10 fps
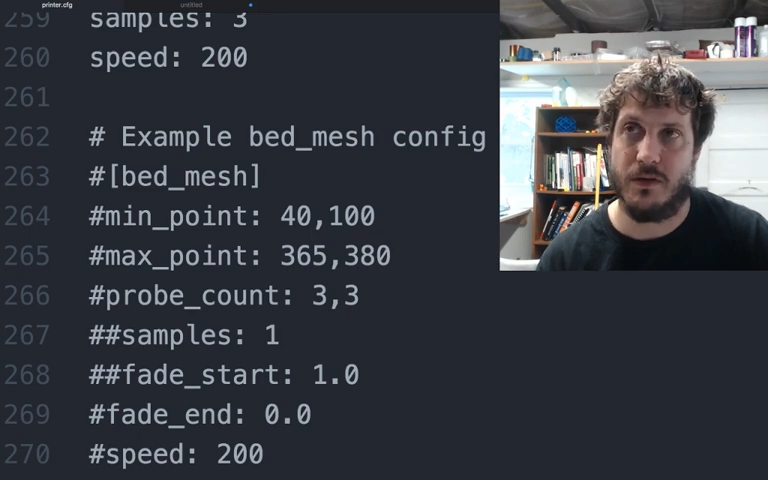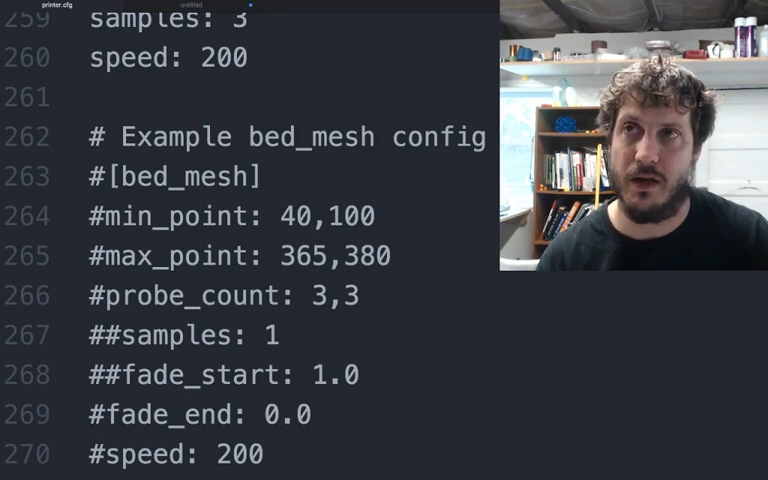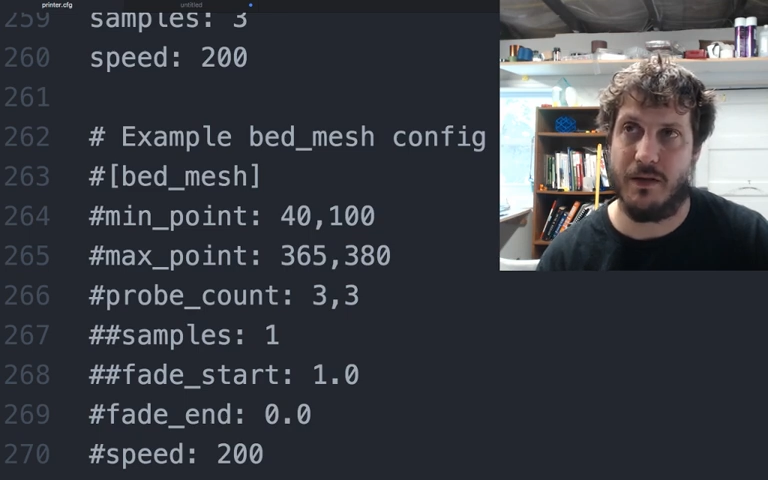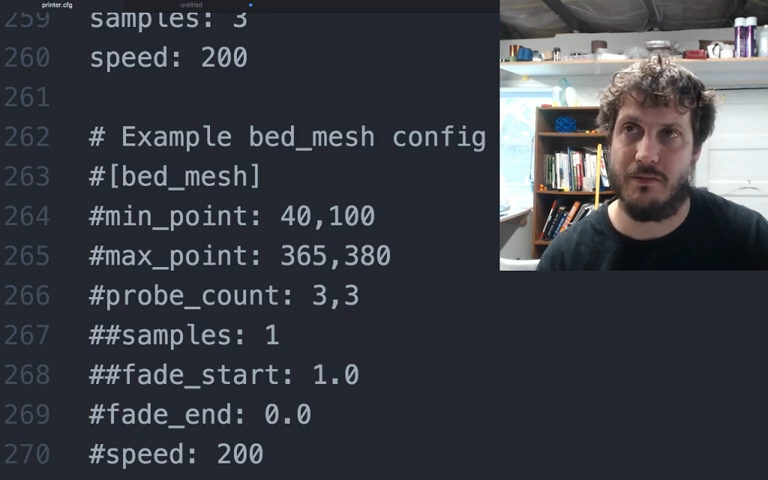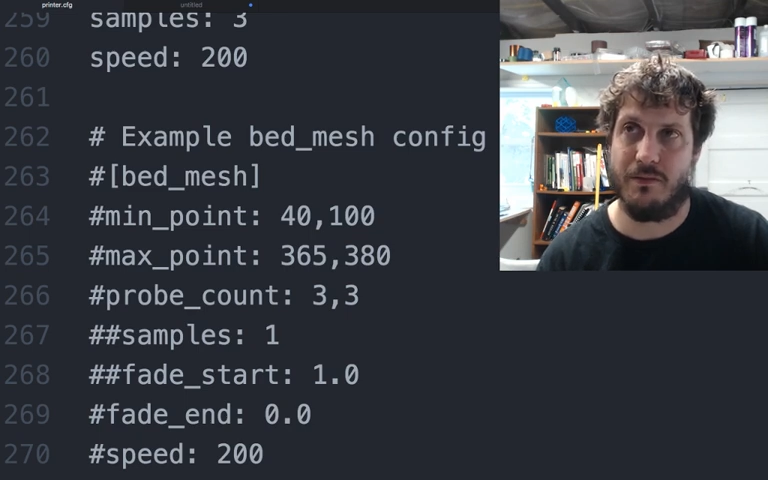
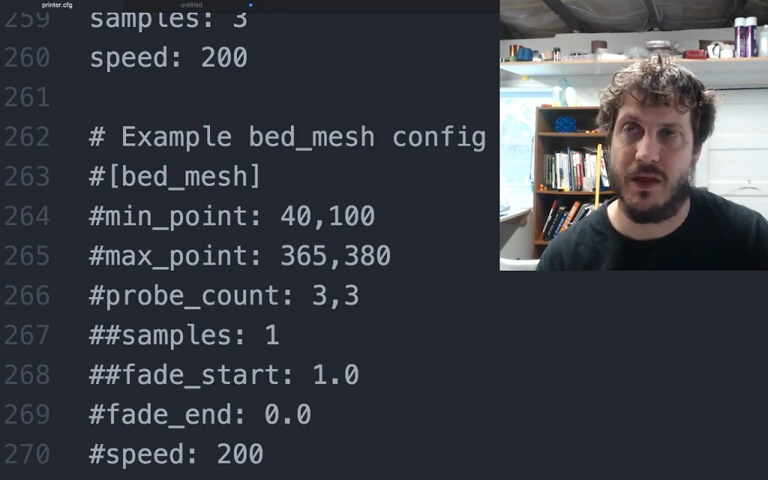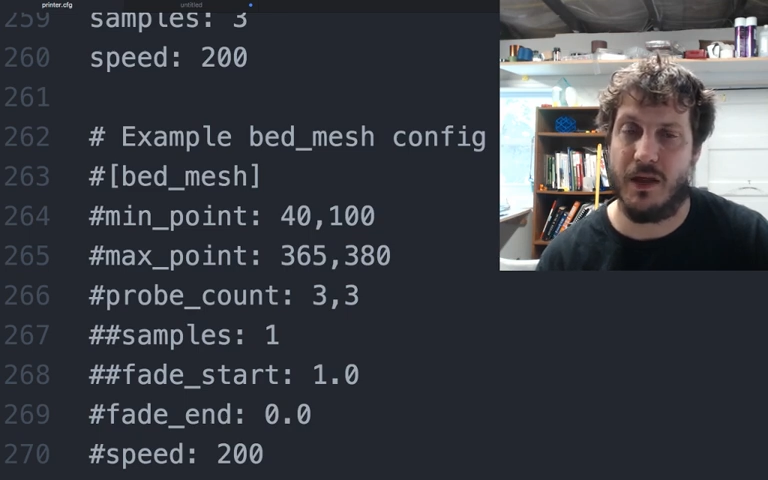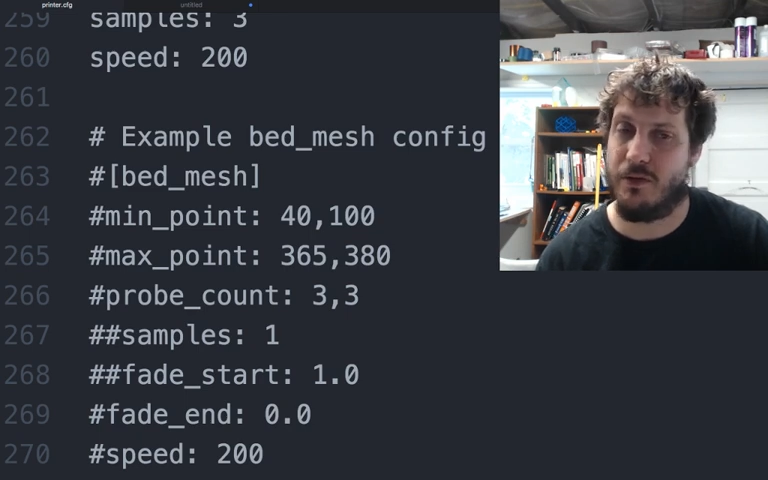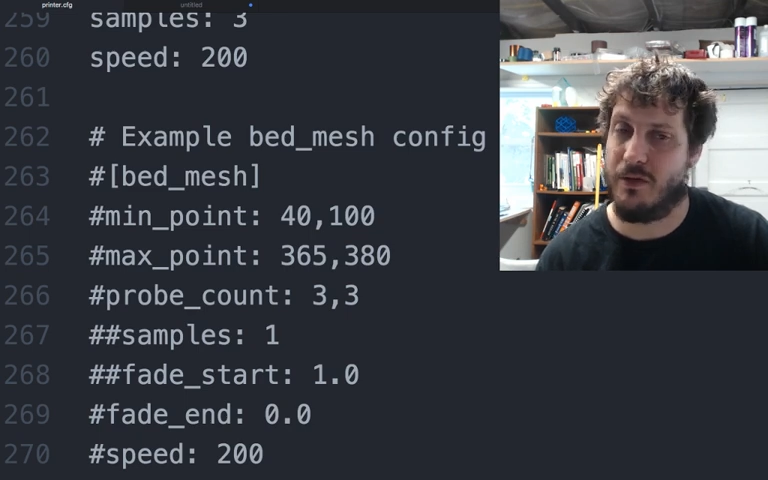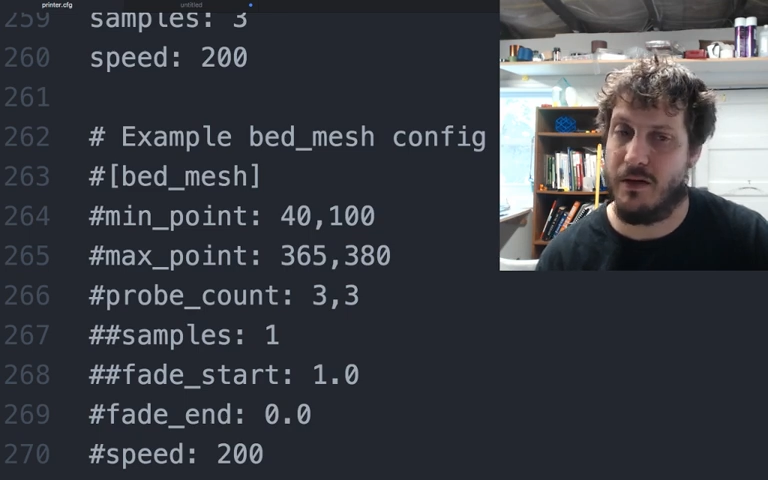I think
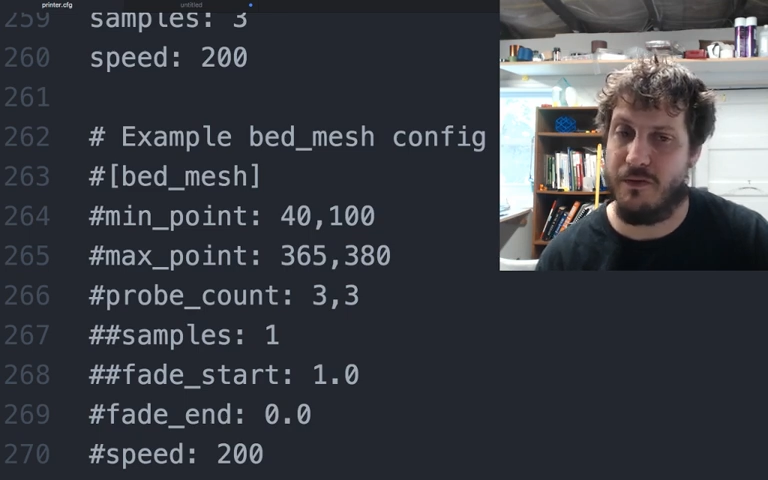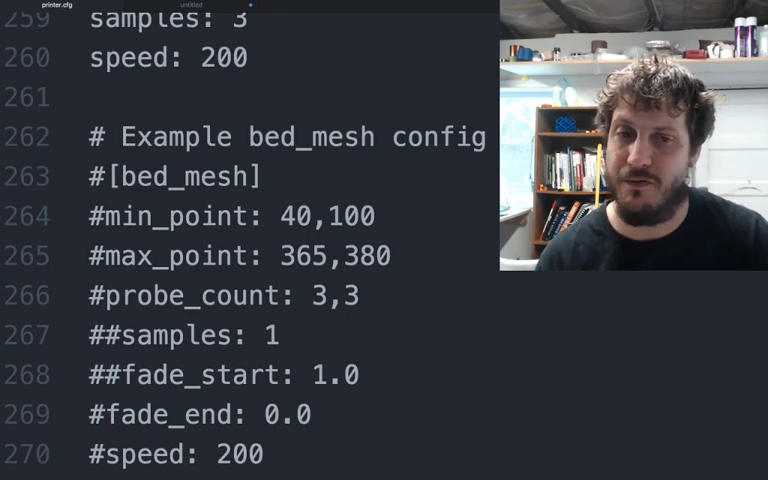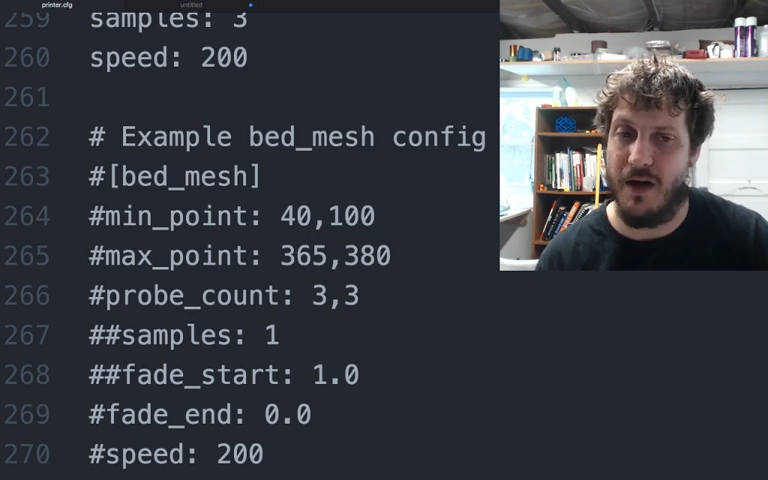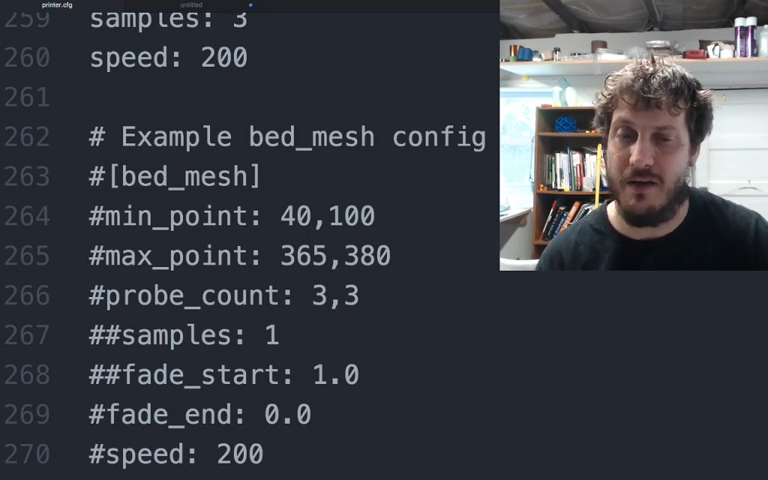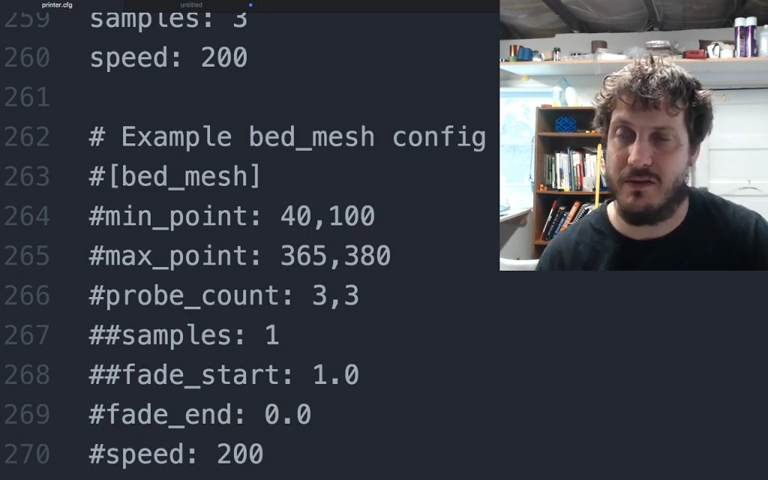3 to
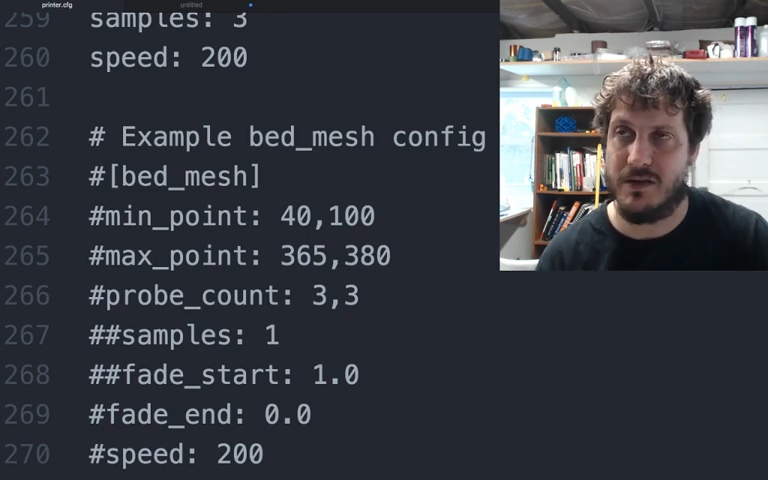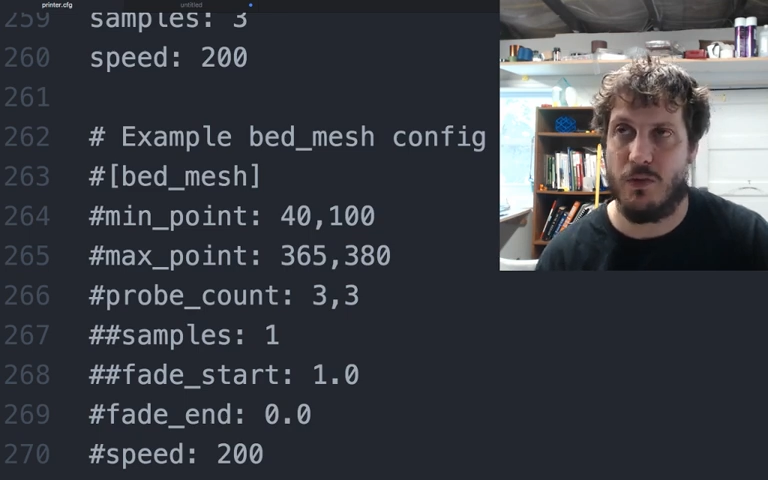5 is